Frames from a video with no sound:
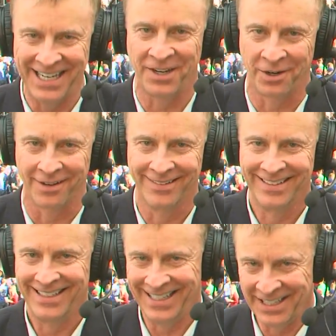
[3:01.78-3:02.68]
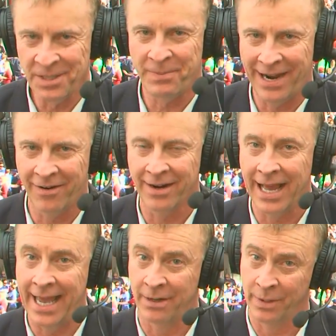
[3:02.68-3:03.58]
here in the Power and
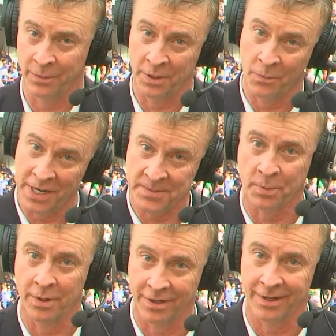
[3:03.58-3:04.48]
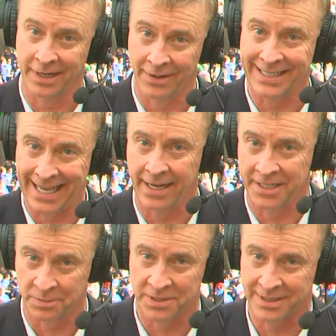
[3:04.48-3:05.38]
Light, and we were in Westport earlier at
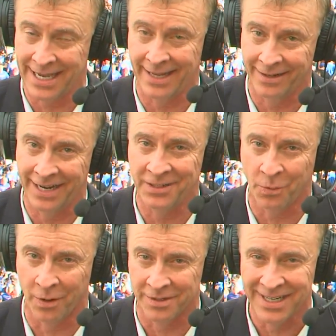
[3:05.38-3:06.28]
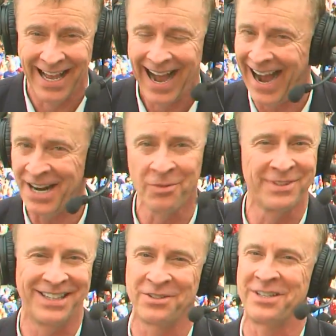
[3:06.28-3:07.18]
Kelly's, which is kind of their headquarters, I don't
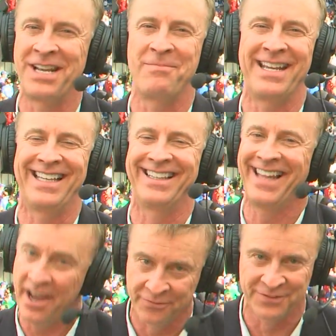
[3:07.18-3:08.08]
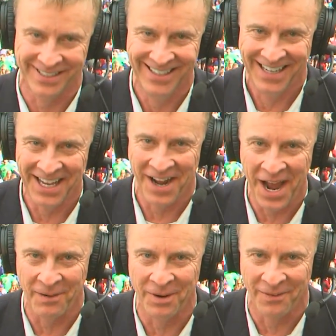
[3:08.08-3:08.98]
think there's anybody left in
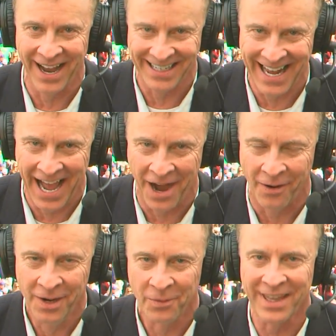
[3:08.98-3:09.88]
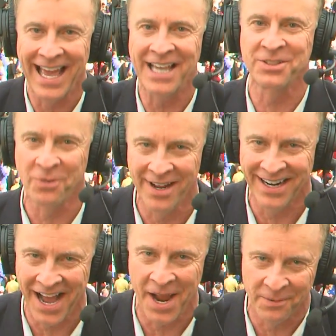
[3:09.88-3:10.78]
Iowa right now. Well, the last one in
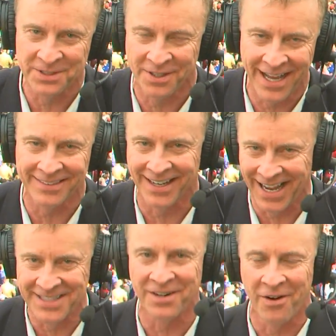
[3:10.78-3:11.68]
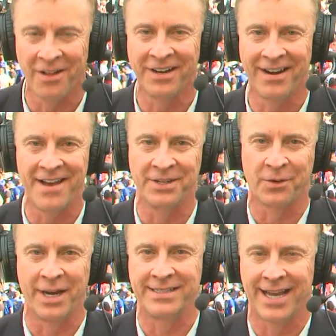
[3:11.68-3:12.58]
Iowa, turn out the lights. They're all here having a
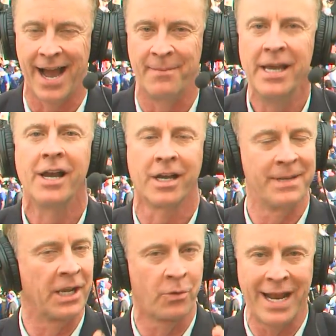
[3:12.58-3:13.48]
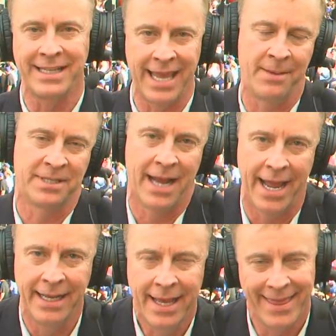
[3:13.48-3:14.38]
great time. Going to be a great game
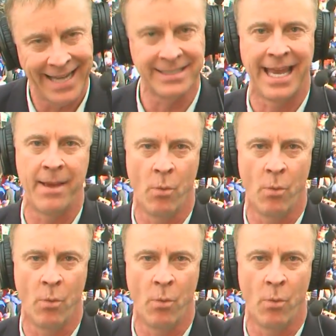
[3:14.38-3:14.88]
tonight. That's game